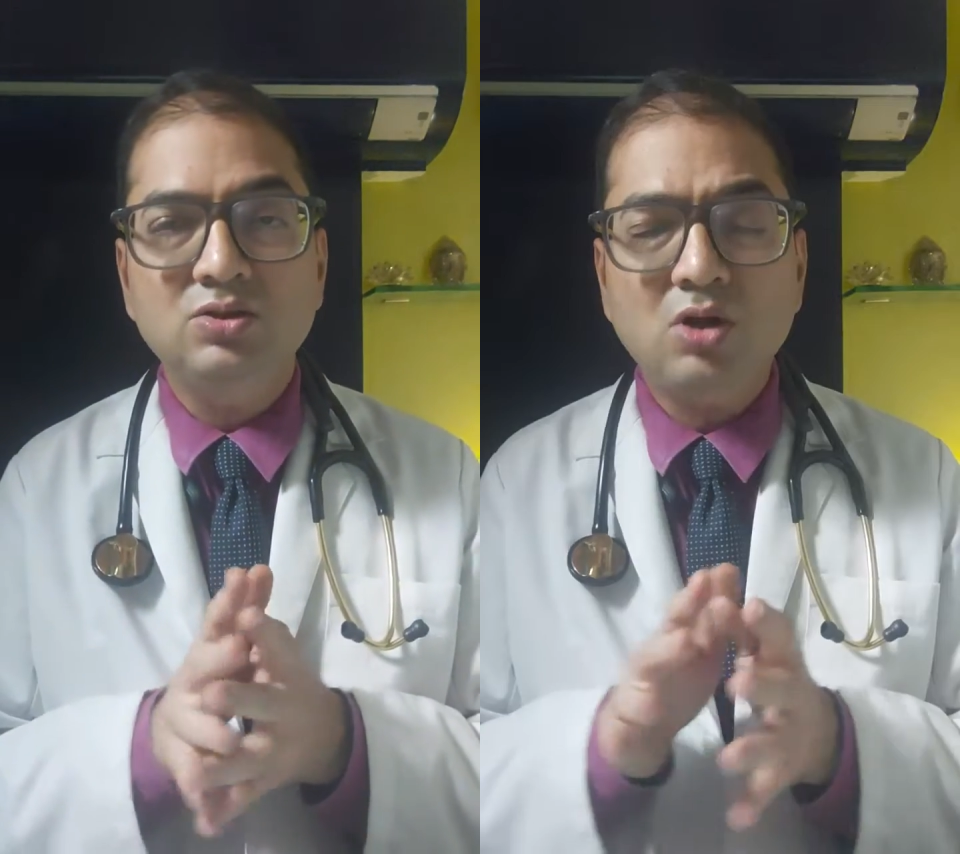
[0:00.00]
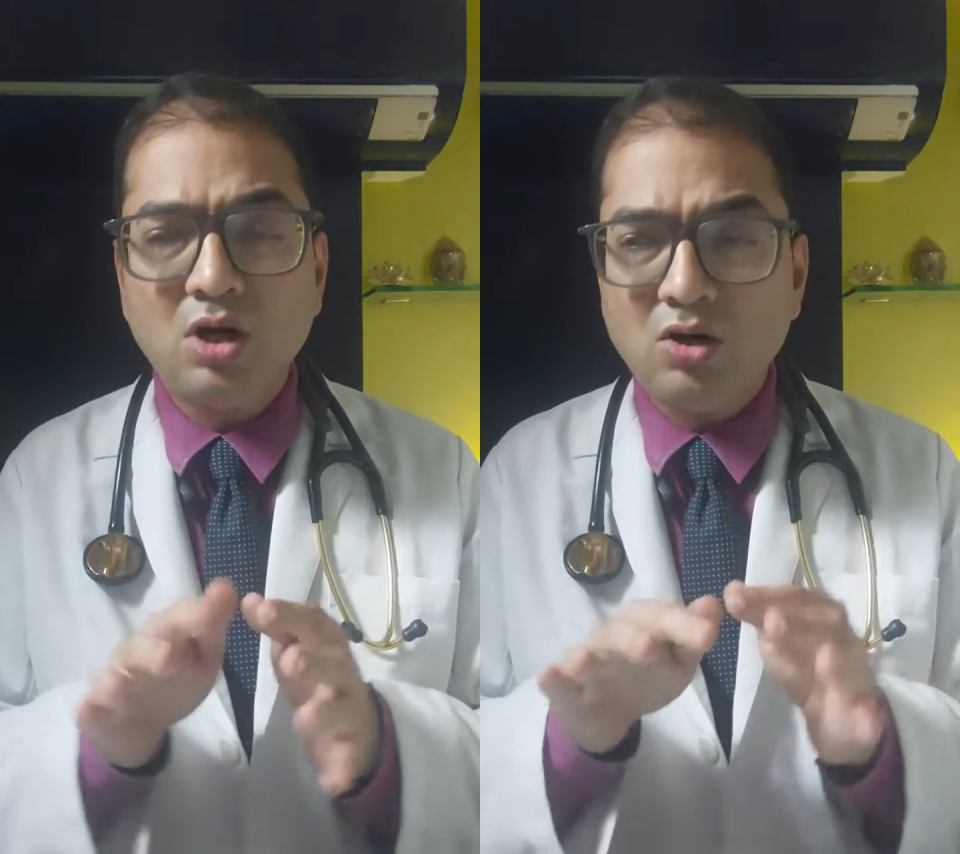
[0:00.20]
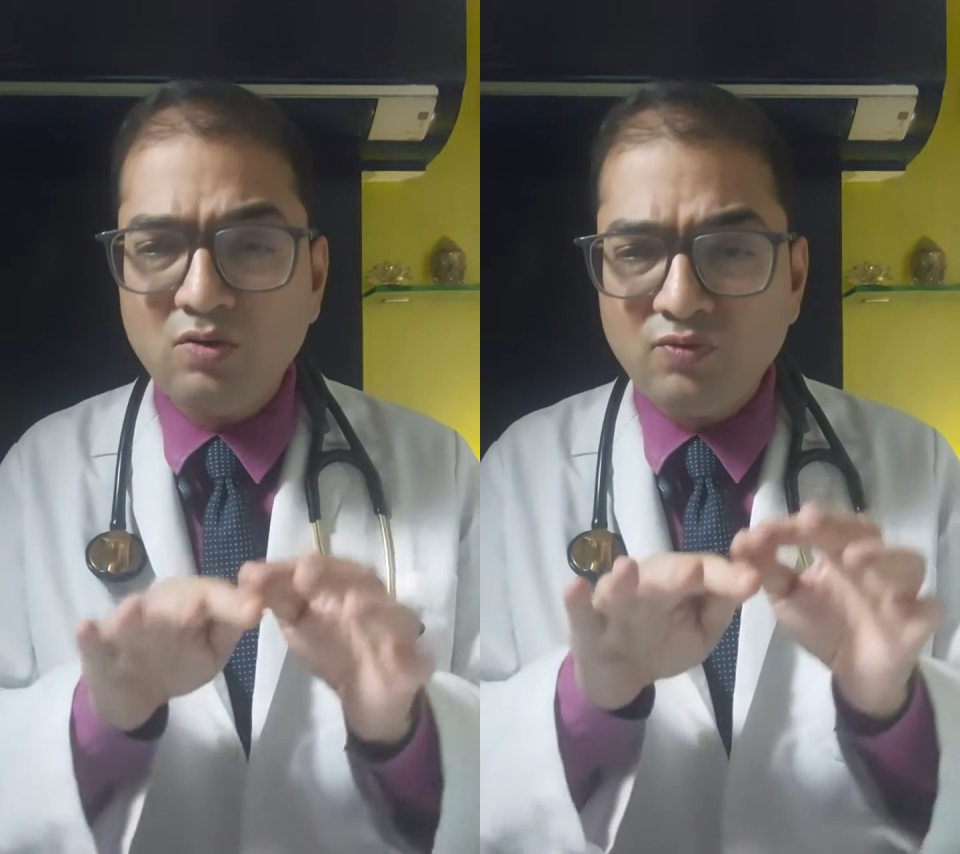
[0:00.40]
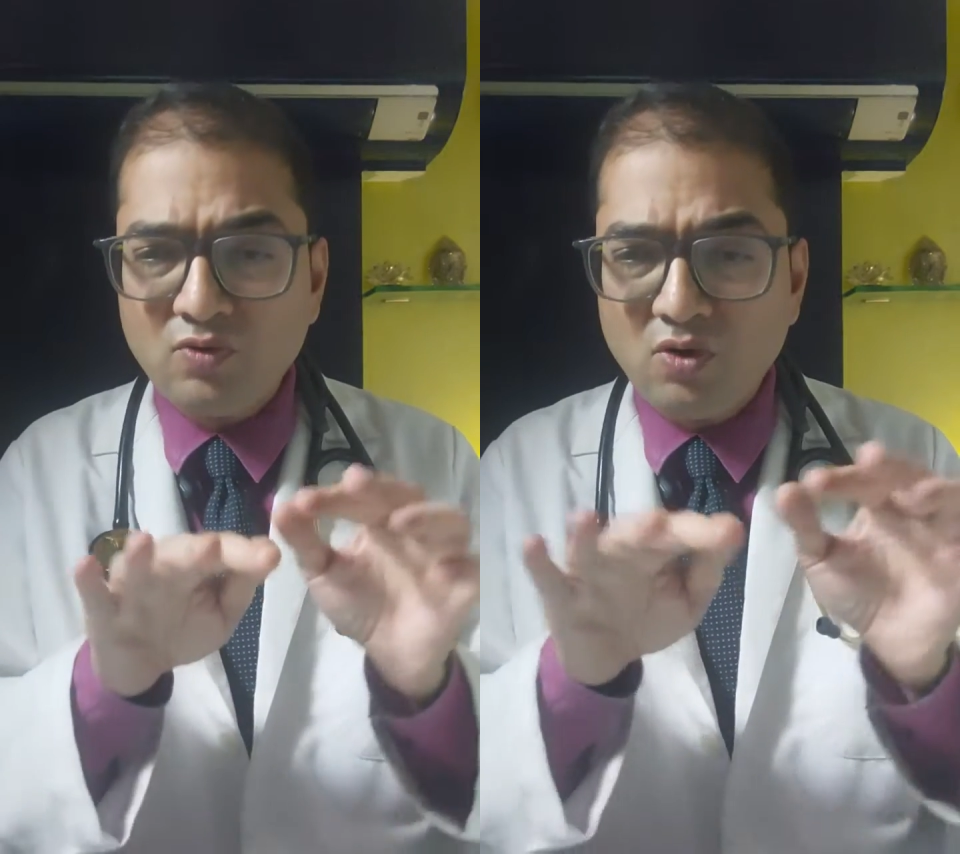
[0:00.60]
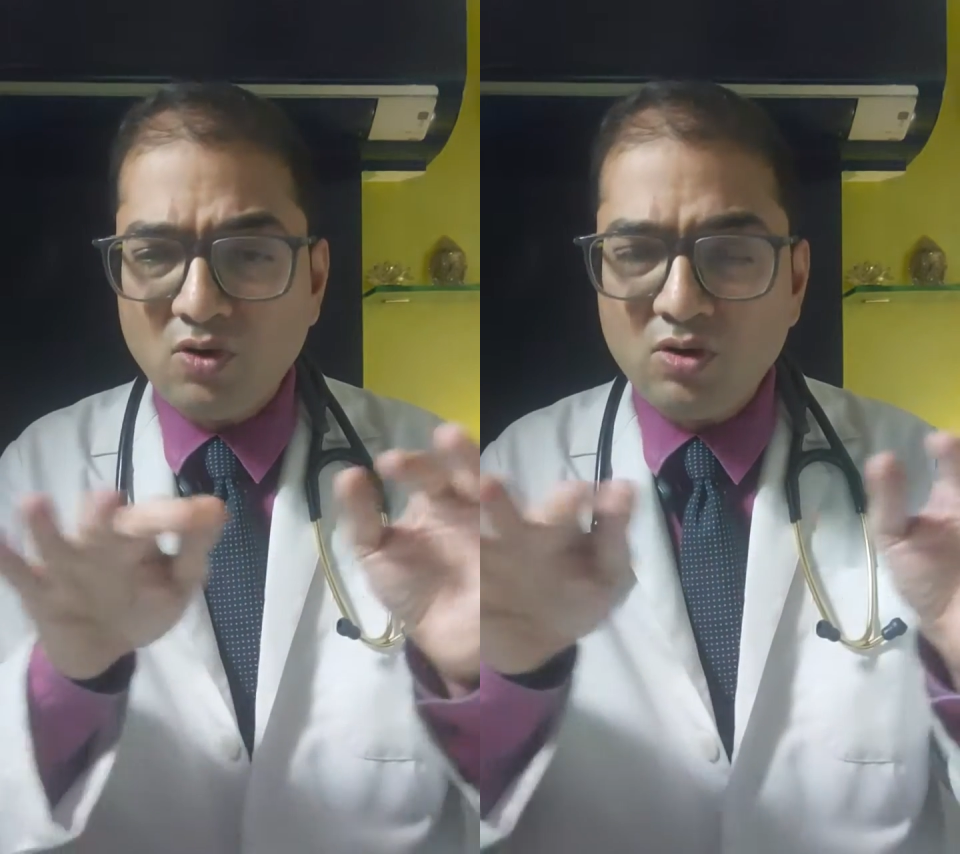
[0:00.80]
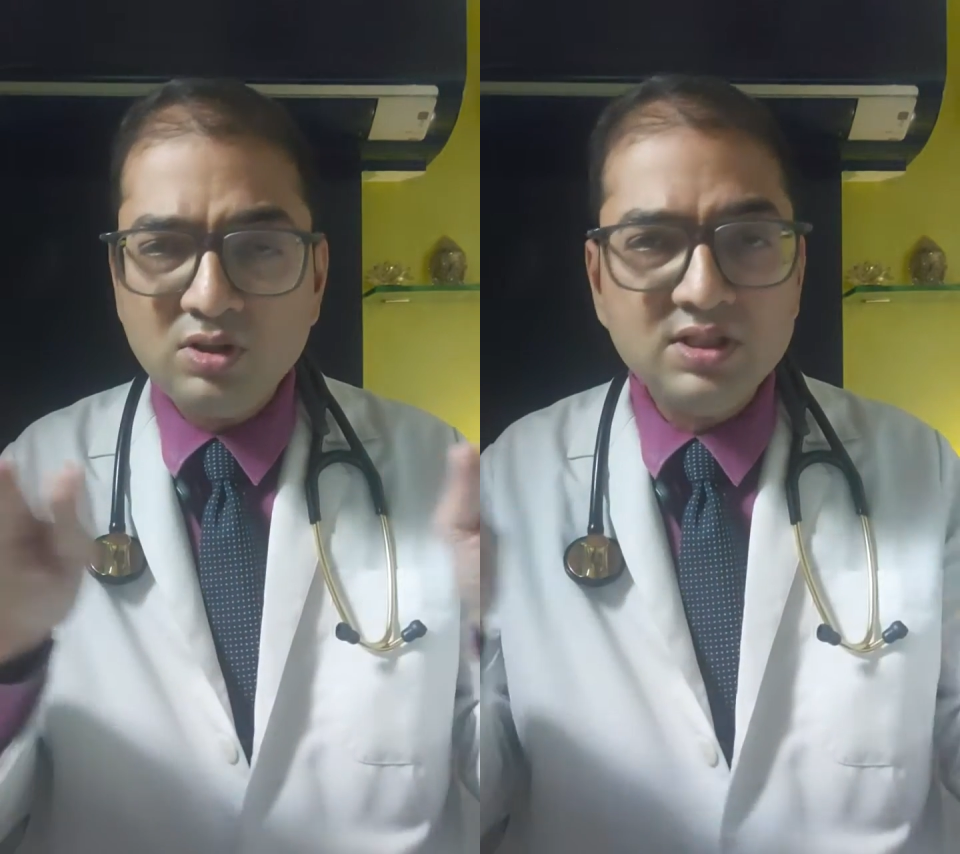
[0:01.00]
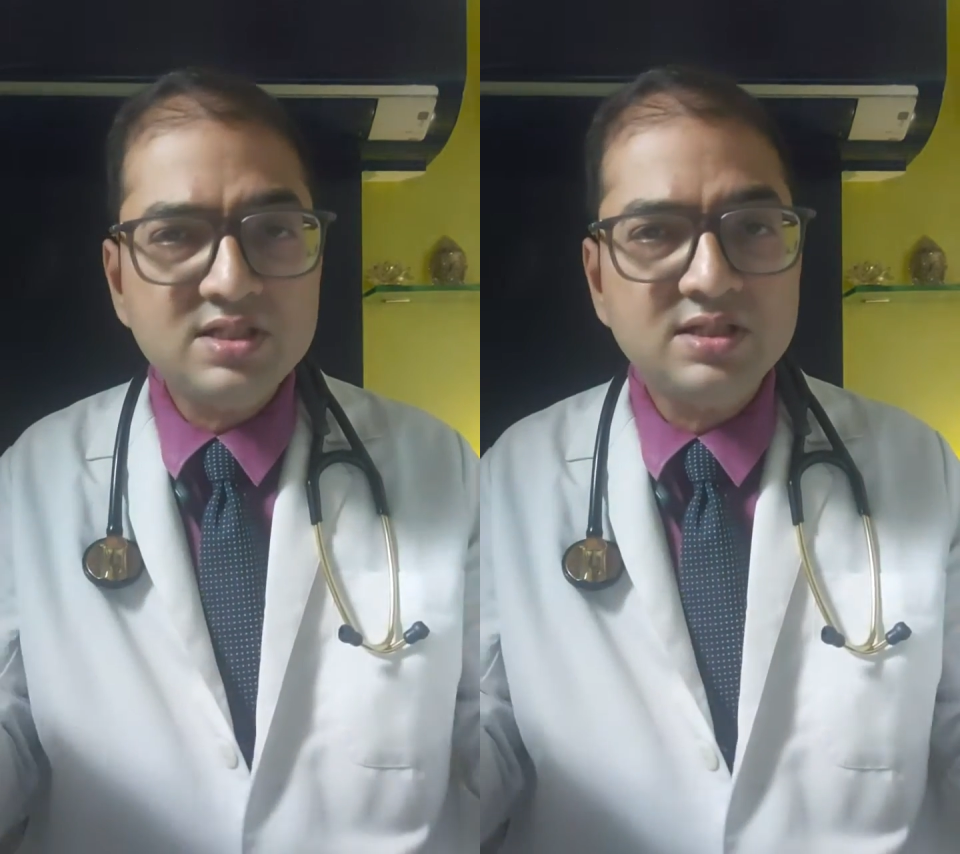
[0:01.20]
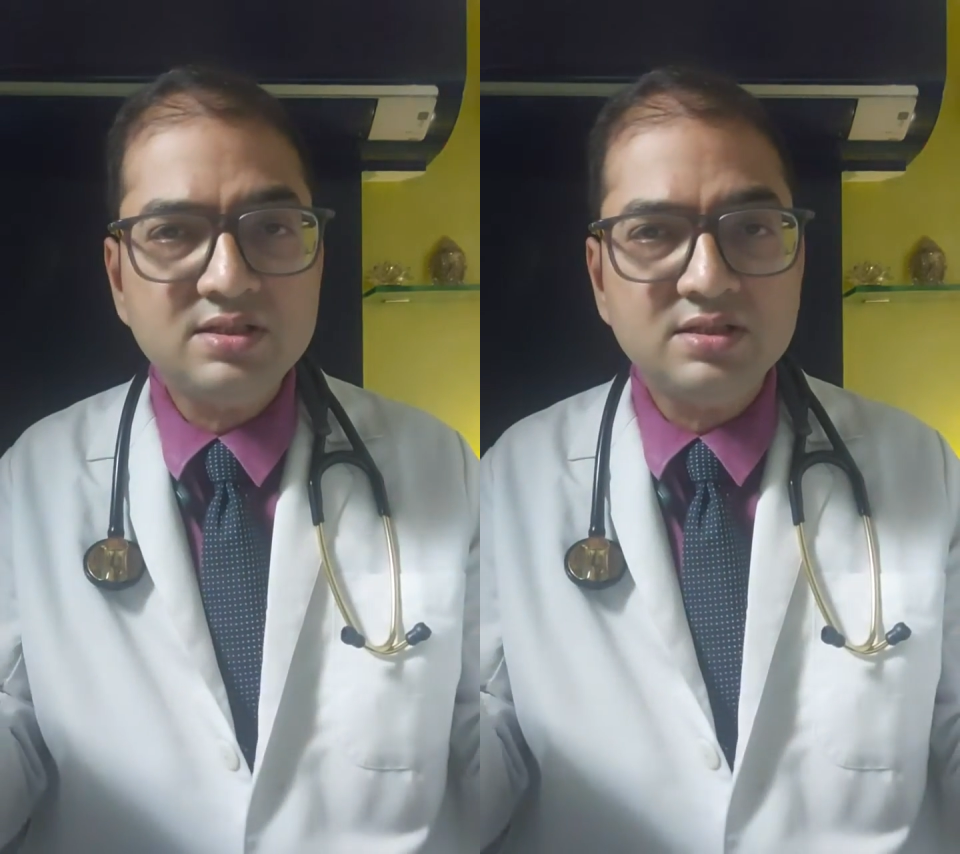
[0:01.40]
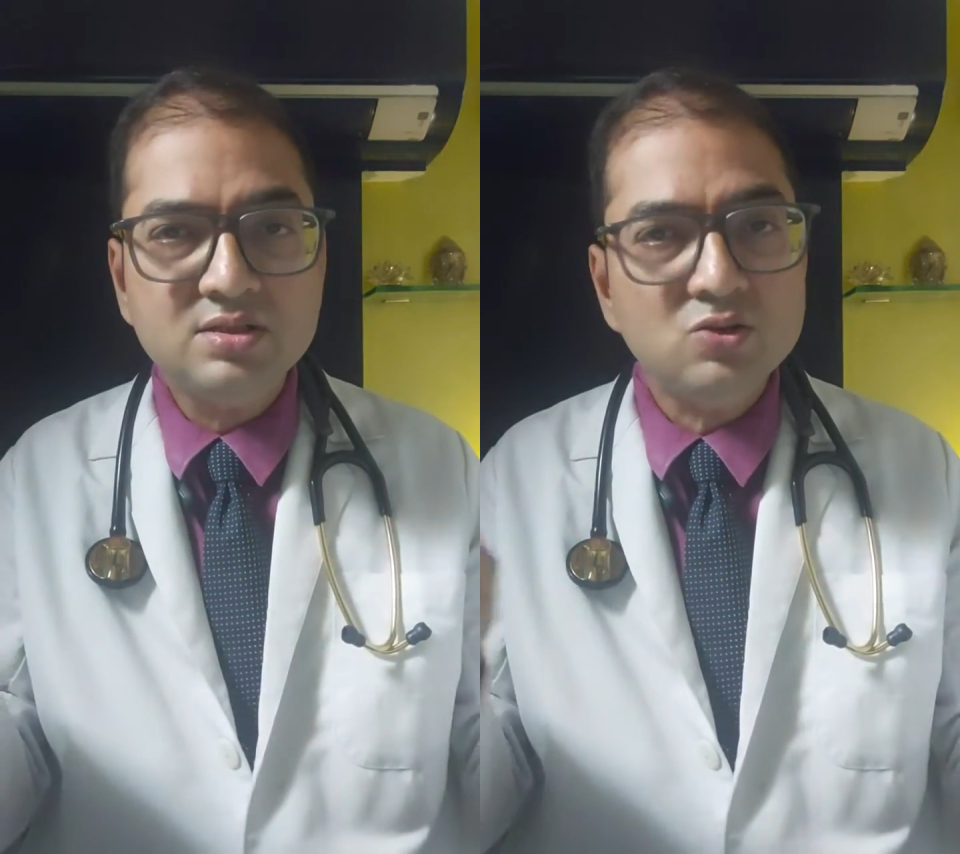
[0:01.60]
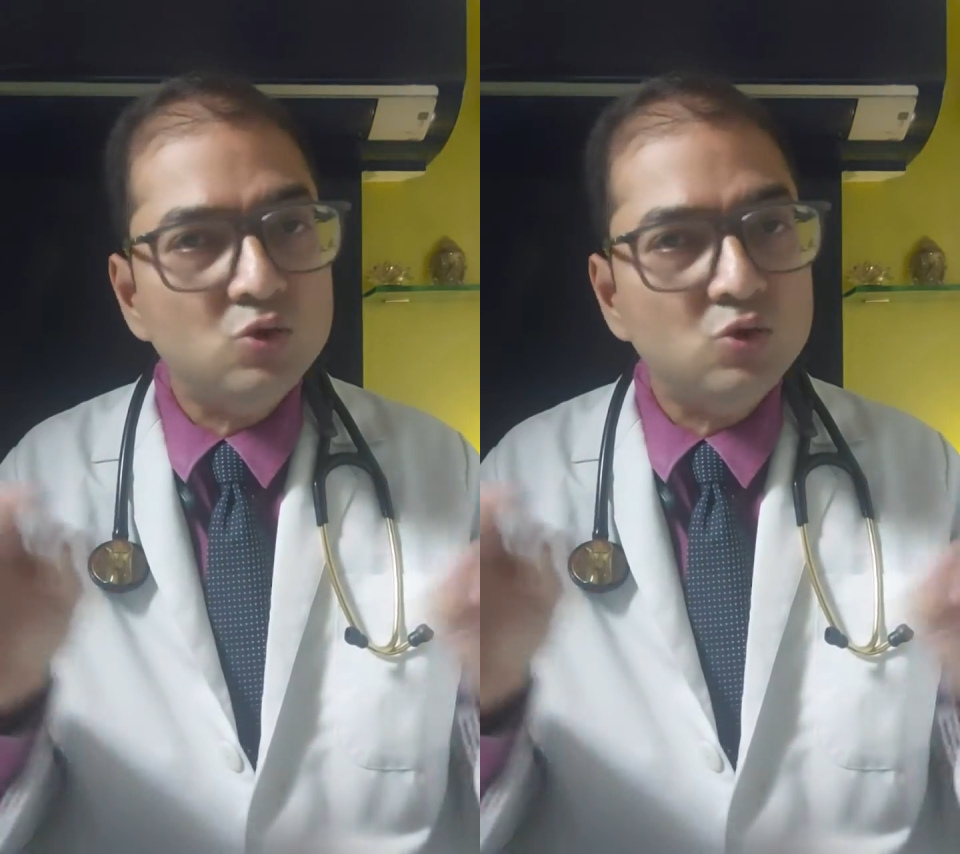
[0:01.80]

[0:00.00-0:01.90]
So of all these reasons,